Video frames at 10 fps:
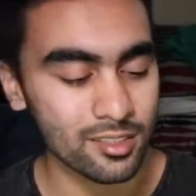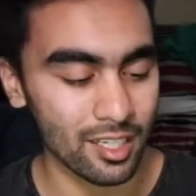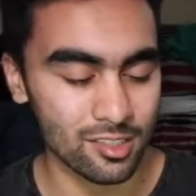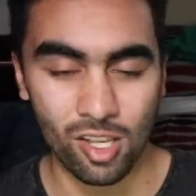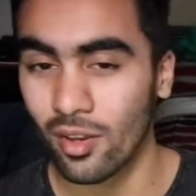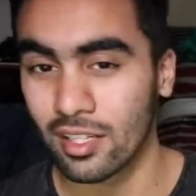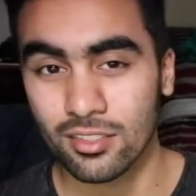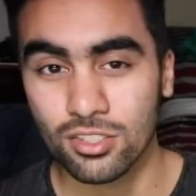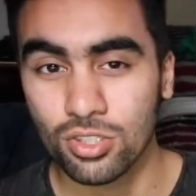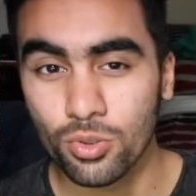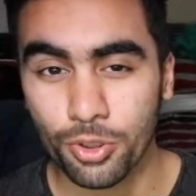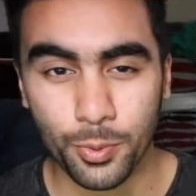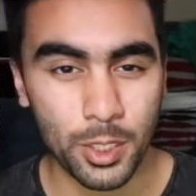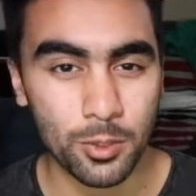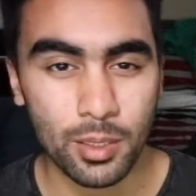I saw like 2 or
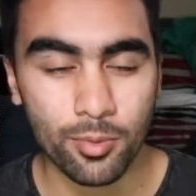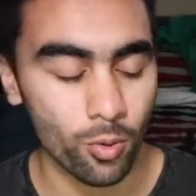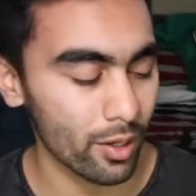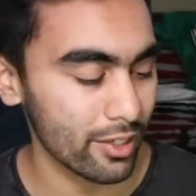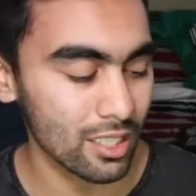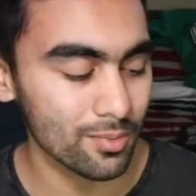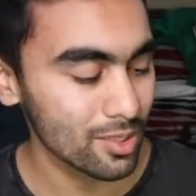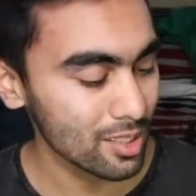3 other people wearing them.